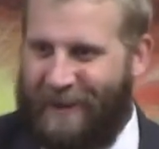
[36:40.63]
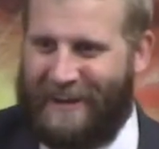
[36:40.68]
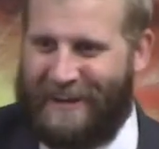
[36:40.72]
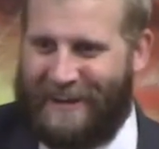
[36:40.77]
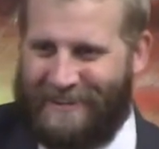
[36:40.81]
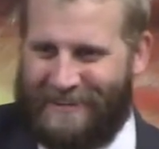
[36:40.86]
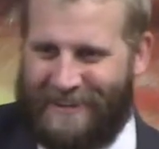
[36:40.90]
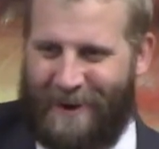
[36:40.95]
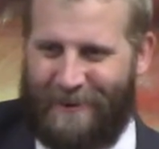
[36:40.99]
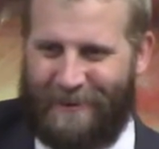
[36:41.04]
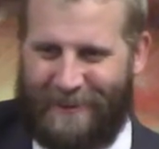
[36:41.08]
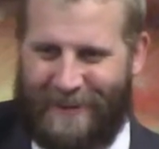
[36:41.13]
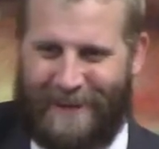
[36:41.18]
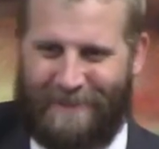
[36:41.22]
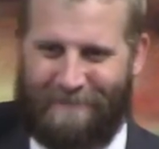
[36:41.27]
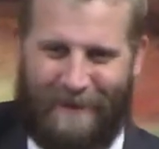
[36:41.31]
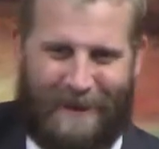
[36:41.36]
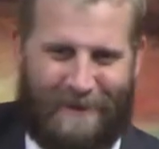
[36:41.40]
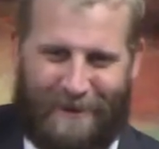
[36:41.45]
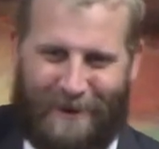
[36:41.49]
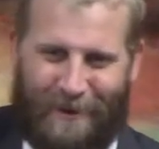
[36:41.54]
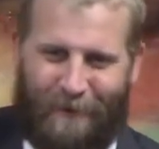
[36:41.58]
And you start thinking,
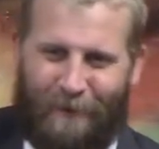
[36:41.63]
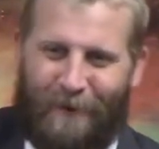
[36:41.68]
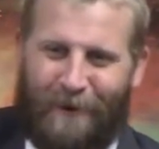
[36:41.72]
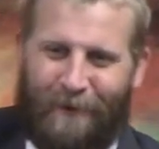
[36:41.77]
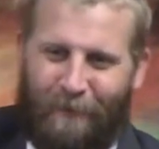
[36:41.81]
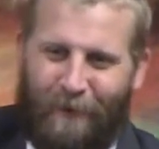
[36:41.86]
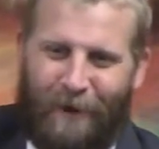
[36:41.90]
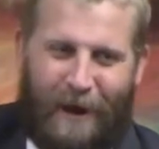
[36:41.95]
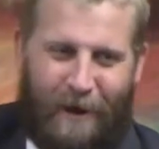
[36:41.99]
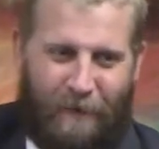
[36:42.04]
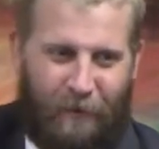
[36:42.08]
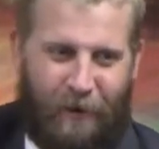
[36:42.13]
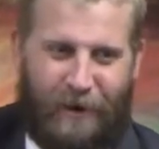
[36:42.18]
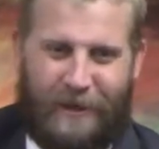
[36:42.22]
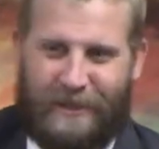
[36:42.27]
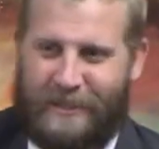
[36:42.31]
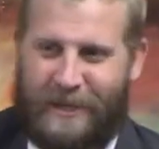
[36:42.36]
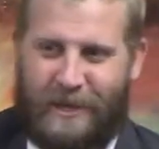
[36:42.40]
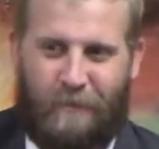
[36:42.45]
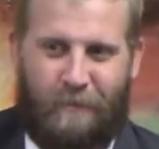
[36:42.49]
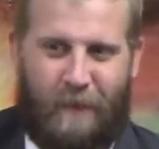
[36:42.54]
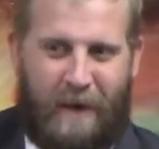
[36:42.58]
you know, whatever it is
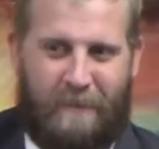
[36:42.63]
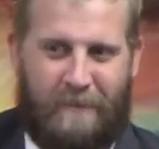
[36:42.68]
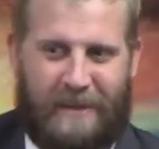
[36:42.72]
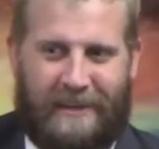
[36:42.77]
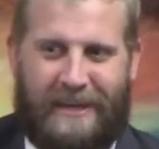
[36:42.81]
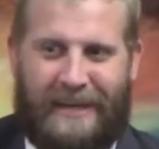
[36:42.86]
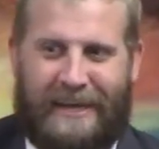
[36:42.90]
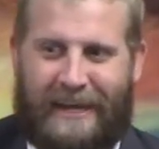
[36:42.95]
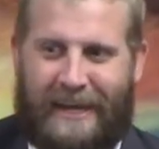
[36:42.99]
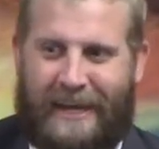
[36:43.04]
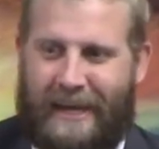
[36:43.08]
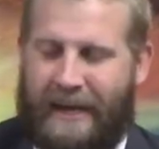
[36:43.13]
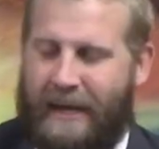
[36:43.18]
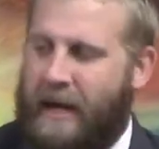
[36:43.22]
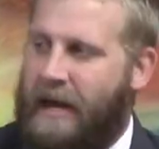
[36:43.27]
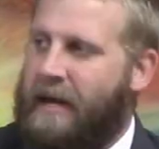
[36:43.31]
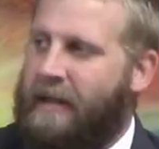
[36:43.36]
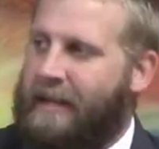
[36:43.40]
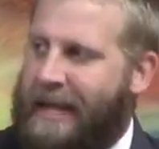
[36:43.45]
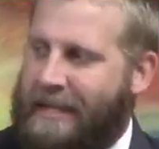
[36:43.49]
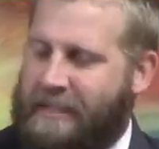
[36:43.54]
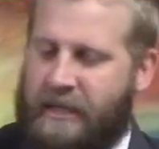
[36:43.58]
that you might be thinking,
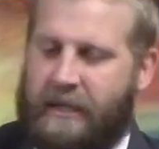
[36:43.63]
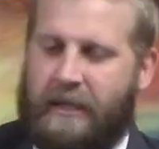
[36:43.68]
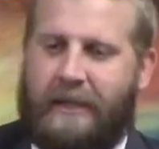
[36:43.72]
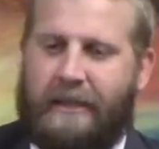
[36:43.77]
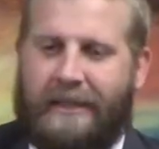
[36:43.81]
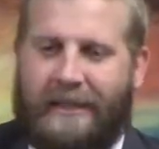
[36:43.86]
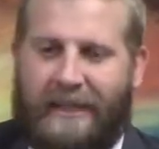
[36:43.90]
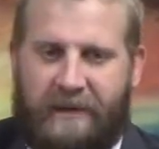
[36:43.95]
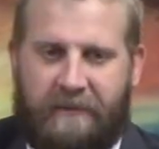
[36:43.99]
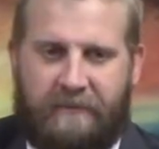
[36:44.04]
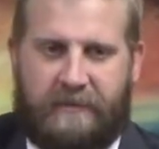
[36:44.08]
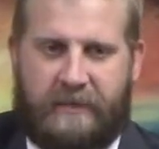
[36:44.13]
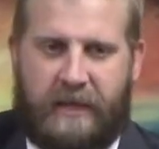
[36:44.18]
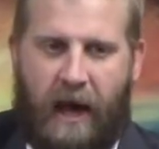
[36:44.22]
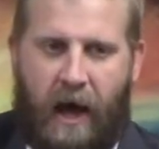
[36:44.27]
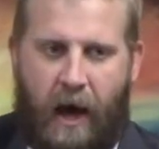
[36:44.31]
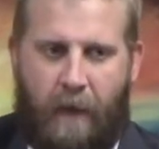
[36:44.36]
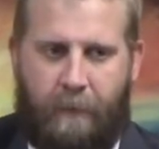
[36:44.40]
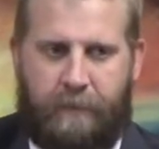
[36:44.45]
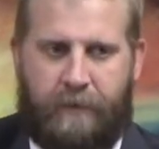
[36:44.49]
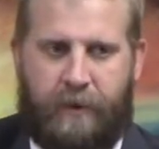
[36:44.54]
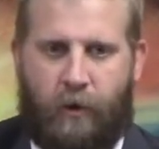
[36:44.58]
that's going to lift
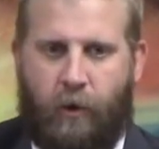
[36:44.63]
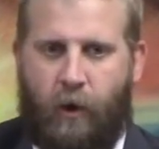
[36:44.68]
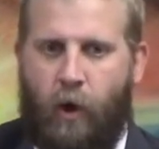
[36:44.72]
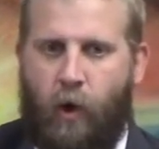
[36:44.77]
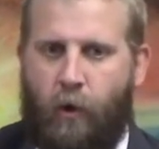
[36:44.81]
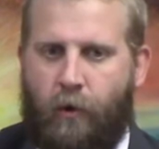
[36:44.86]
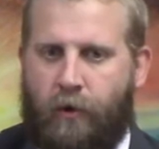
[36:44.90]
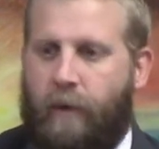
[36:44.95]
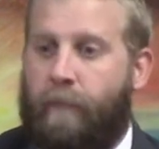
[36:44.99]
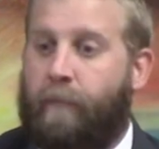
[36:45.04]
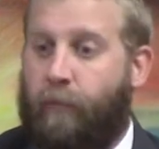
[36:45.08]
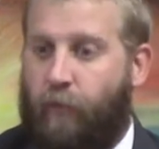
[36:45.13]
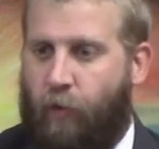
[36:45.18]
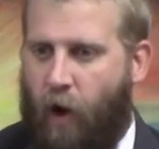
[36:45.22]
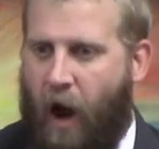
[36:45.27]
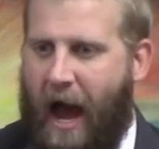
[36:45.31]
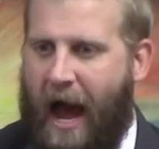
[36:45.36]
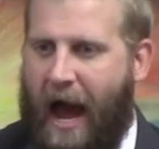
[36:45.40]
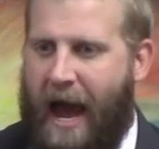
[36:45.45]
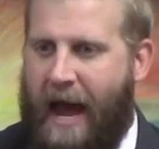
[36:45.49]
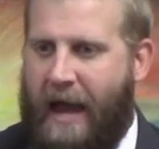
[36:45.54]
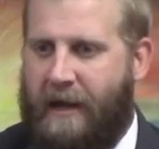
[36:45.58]
up your own
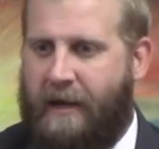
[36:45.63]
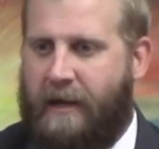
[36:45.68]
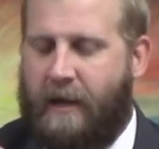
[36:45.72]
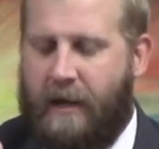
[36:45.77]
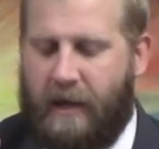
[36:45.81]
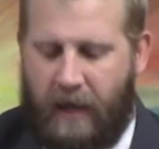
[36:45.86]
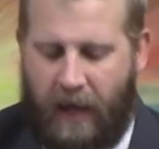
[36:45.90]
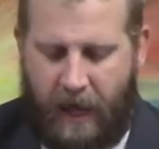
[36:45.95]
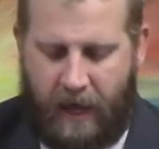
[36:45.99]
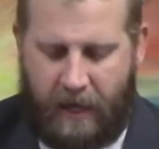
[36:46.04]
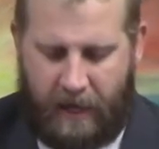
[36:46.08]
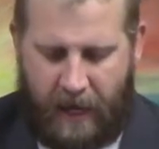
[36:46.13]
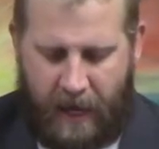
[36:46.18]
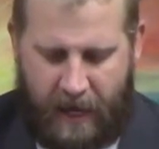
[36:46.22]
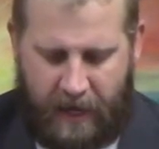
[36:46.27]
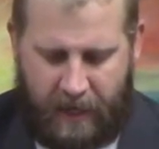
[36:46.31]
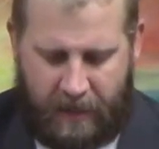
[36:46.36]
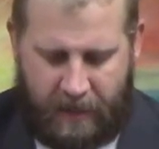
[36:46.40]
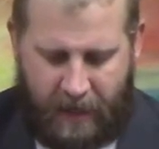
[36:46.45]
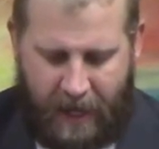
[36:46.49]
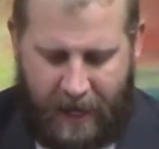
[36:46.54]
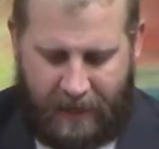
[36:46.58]
pride and,
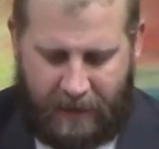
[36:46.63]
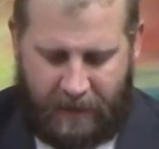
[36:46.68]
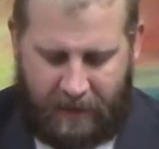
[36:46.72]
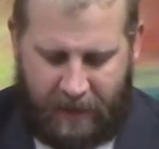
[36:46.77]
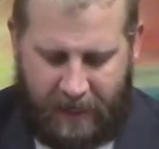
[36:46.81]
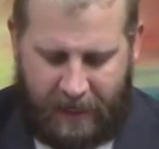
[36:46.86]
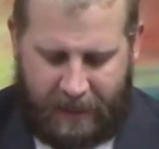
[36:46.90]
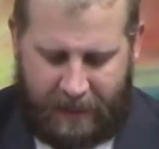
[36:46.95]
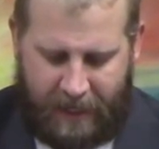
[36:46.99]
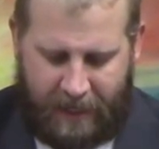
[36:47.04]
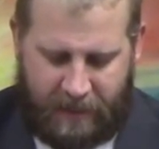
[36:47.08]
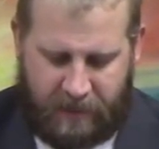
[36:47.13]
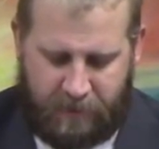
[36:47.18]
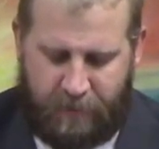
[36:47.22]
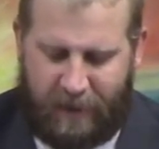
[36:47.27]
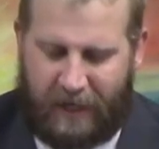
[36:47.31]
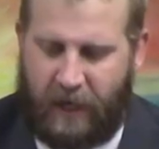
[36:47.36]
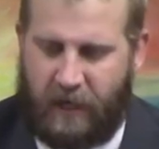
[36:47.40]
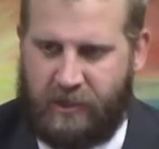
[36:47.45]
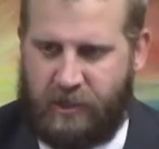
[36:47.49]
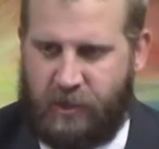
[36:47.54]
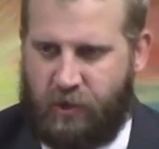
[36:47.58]
and, and think that it's
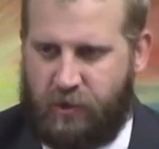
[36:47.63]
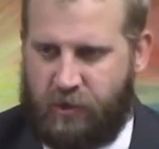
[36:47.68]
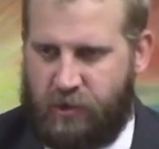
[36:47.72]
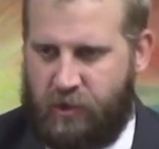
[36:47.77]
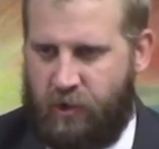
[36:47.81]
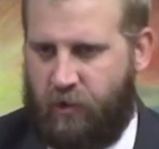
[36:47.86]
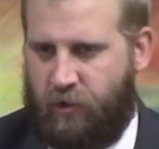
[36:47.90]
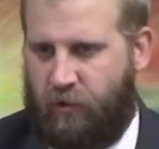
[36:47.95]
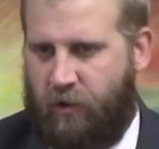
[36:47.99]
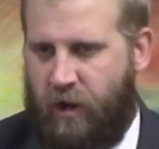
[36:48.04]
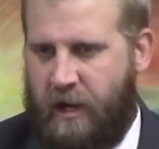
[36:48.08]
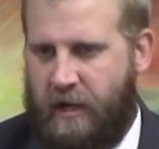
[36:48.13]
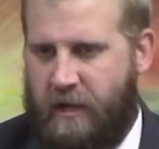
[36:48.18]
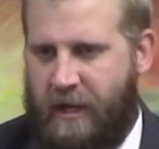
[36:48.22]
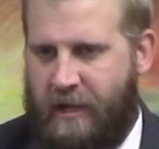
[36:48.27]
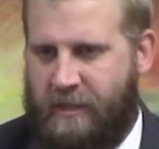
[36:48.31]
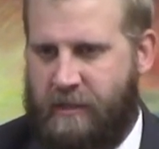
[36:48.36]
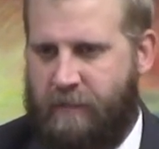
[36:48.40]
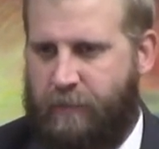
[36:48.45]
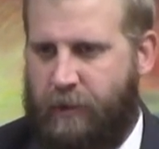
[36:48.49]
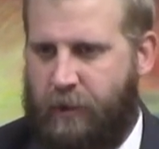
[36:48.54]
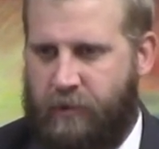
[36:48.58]
because you're so great,
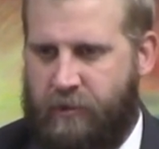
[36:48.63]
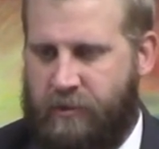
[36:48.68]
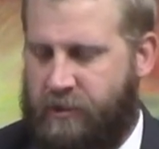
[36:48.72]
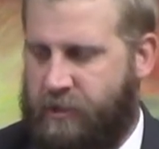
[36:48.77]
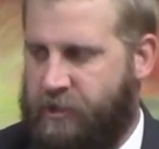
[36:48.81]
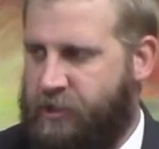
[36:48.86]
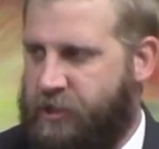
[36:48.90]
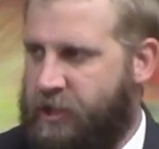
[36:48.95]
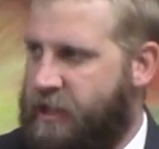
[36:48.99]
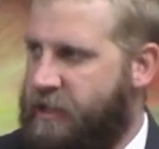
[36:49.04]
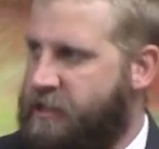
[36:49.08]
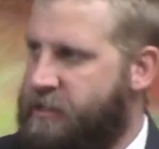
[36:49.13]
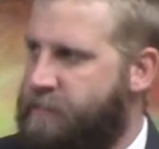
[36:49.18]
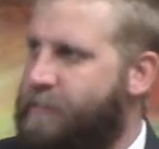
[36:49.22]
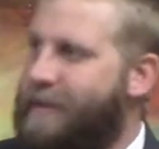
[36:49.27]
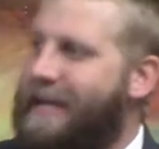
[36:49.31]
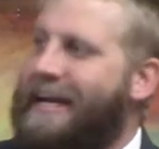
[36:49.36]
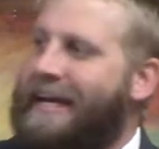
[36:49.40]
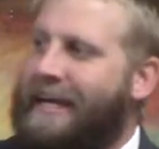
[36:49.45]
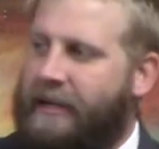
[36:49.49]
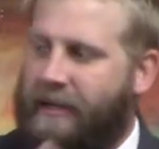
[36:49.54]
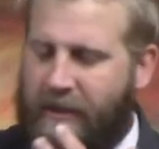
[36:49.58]
as opposed to just
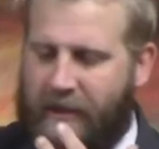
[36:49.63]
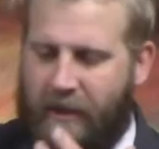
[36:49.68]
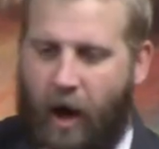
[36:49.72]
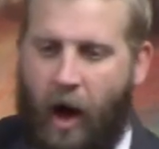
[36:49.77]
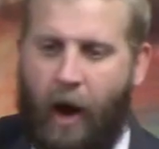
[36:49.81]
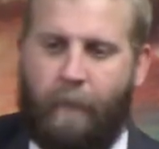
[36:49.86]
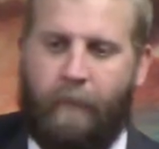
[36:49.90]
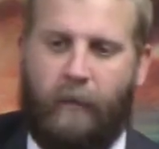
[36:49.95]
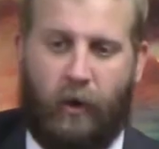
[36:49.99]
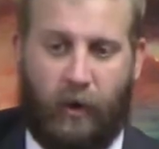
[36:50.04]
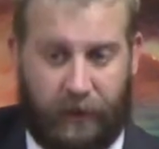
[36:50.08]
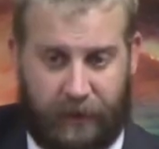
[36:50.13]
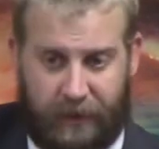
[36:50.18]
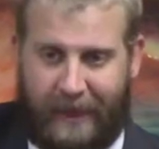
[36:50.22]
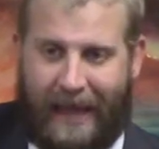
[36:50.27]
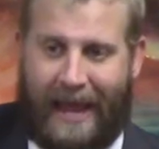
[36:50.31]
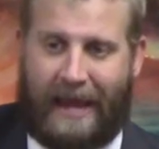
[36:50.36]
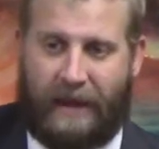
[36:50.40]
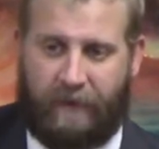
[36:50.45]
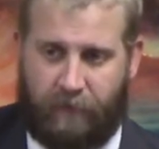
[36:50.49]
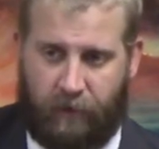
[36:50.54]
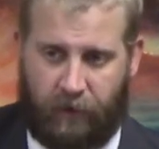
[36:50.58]
being humble and
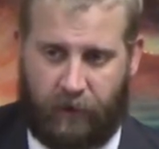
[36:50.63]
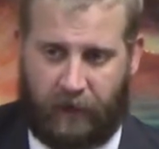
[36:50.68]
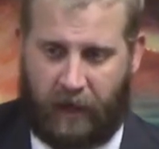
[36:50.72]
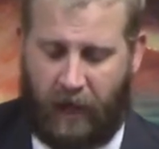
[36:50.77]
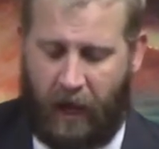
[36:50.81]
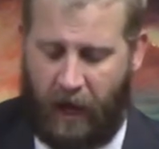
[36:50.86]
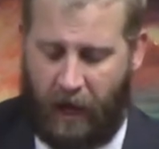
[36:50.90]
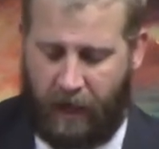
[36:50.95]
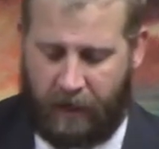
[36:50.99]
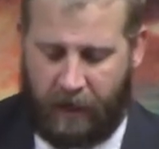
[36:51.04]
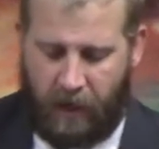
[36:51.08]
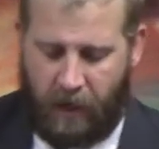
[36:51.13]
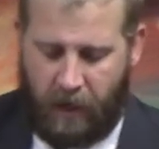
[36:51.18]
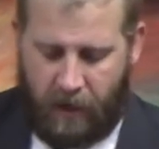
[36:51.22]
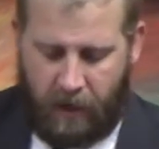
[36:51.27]
thankful to God.